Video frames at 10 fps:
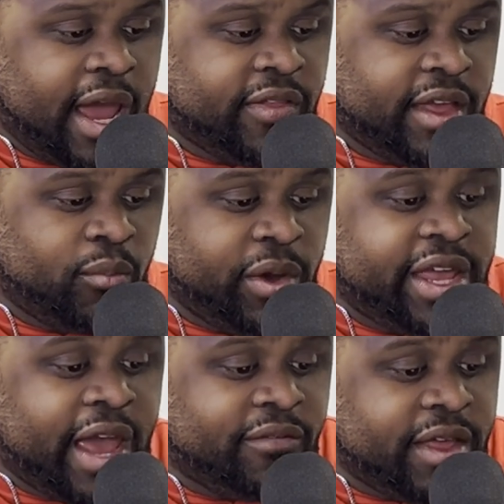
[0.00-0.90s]
And then we
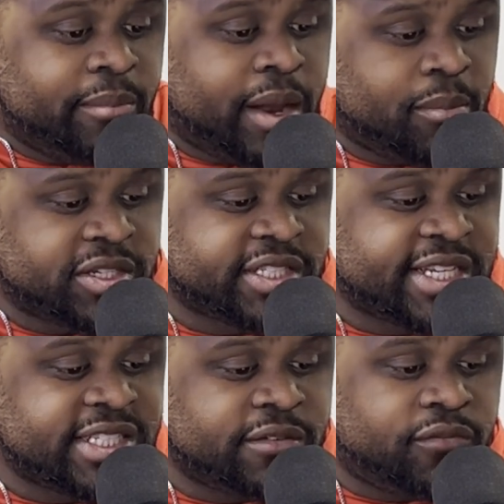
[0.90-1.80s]
gave them number
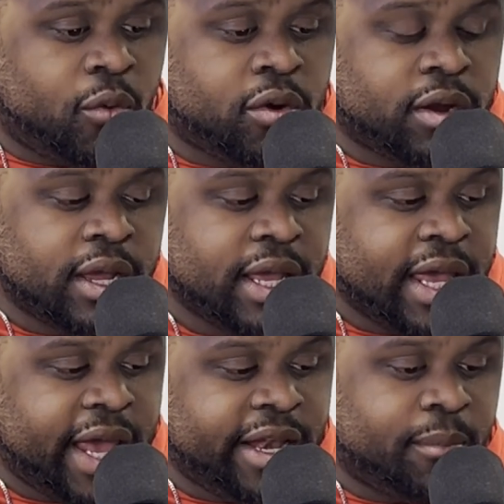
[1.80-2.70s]
64
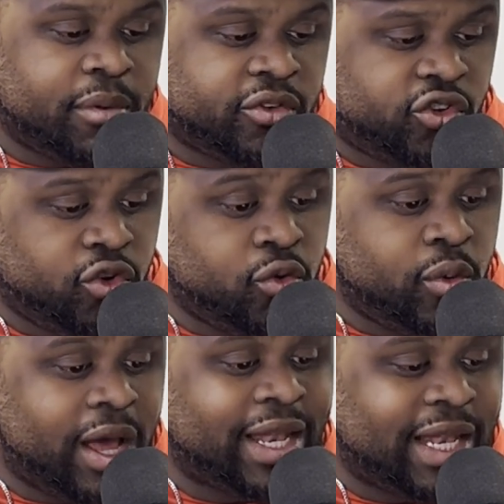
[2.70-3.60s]
and number
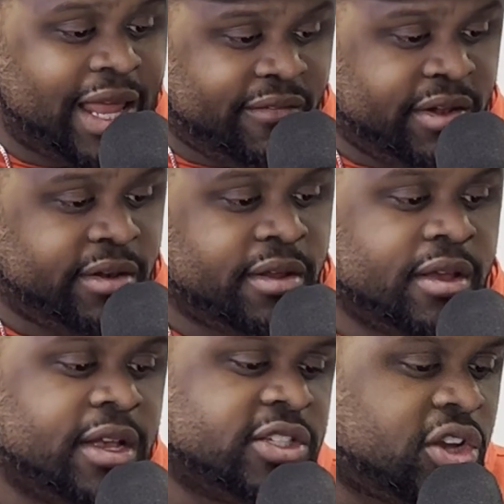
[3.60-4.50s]
211.
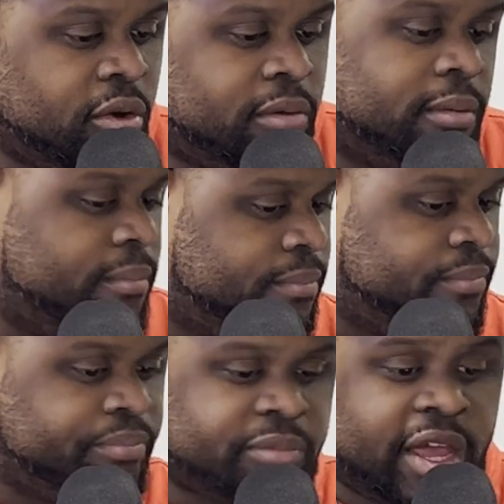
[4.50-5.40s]
So
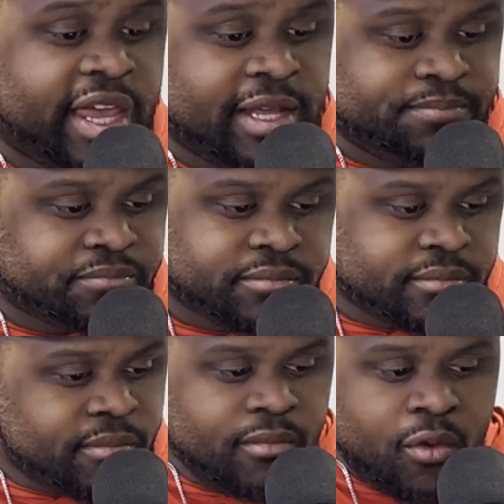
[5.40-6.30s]
again,
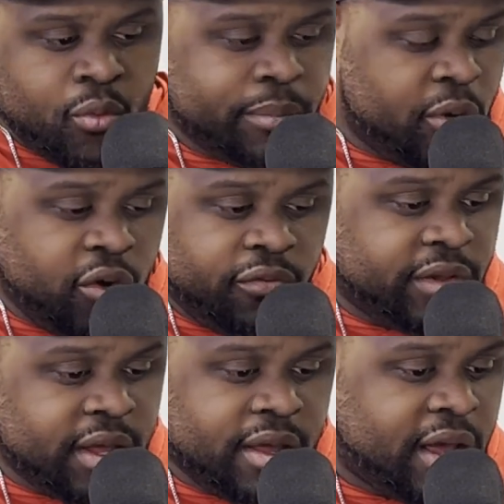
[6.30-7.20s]
we moved.
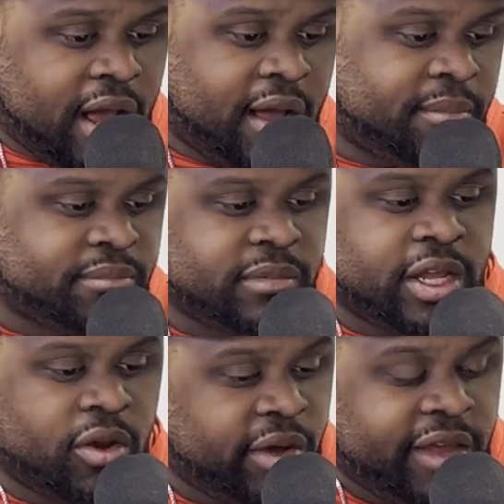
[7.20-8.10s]

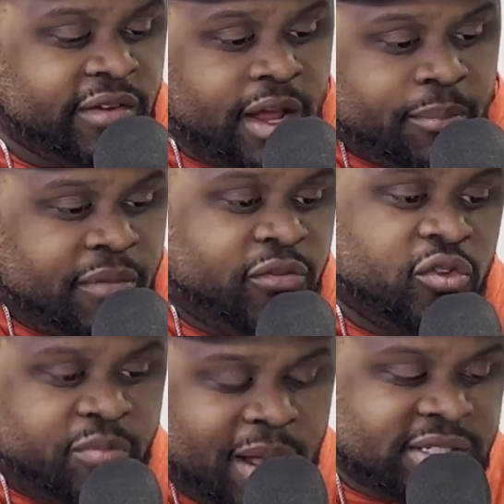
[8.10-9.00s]
Even up a
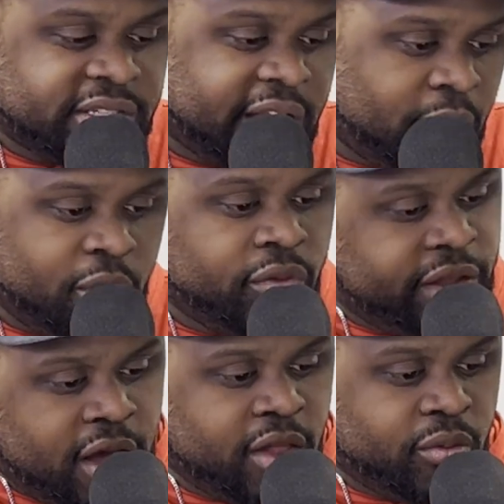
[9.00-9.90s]
few spots there. We're on
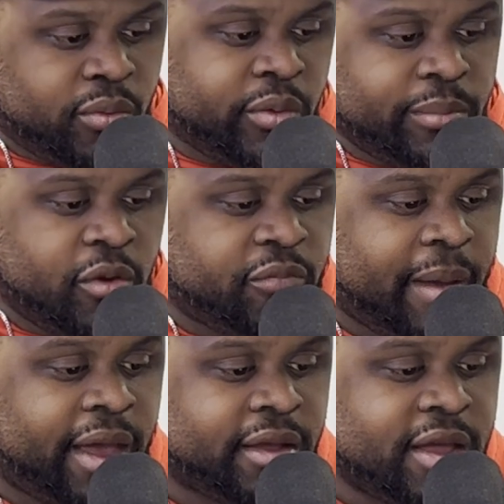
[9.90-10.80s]
the other one. We moved
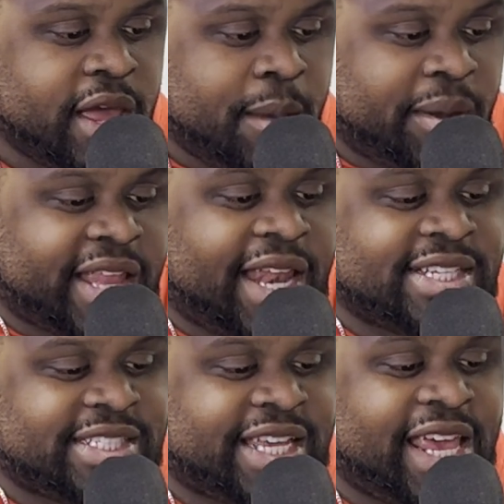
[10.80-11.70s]
back. But that
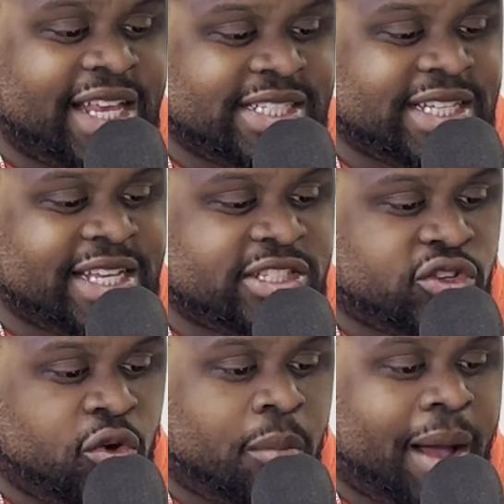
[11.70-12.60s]
is Kingsley
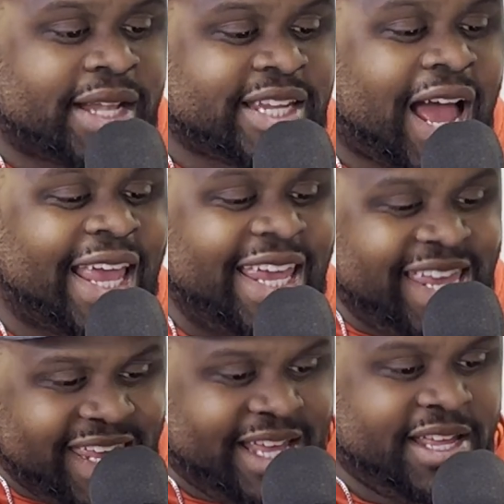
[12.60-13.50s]

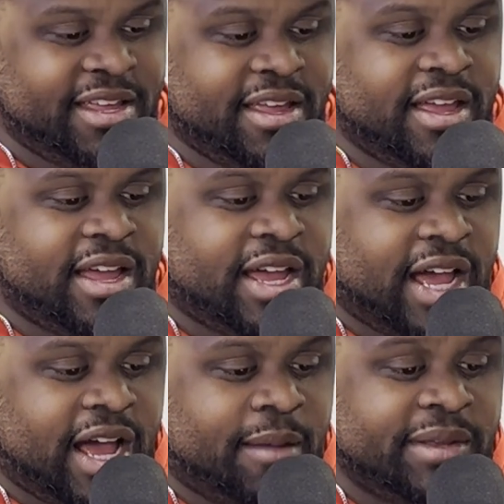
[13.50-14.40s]
Suamataia.
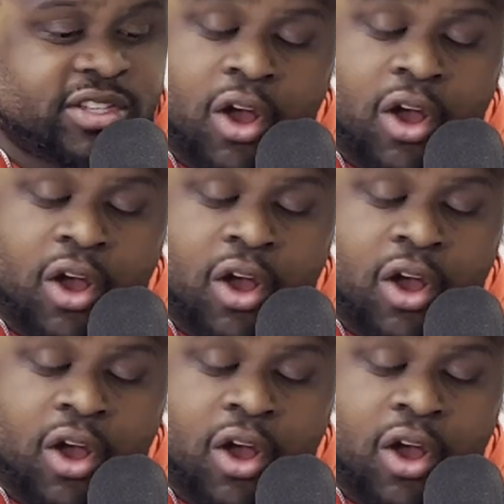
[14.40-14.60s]
He's an